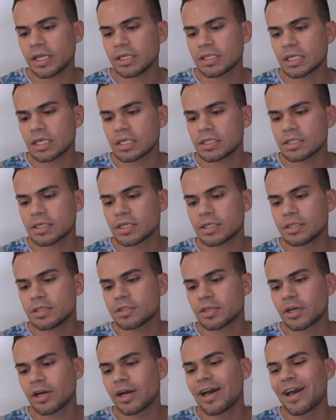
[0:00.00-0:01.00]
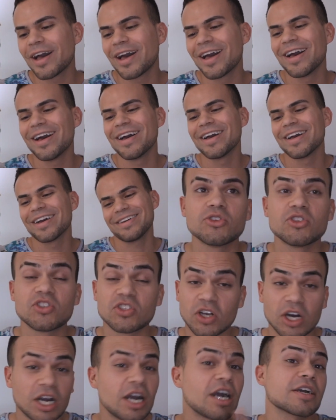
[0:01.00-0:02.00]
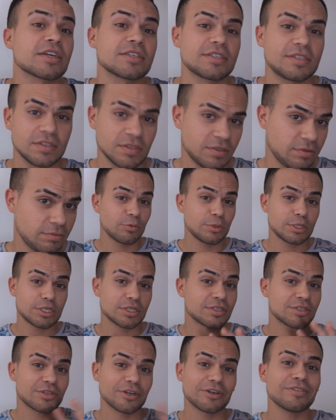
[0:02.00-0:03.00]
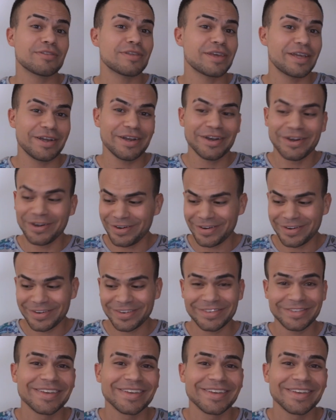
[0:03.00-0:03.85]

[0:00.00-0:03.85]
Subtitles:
anti-skid socks. Can we just start there?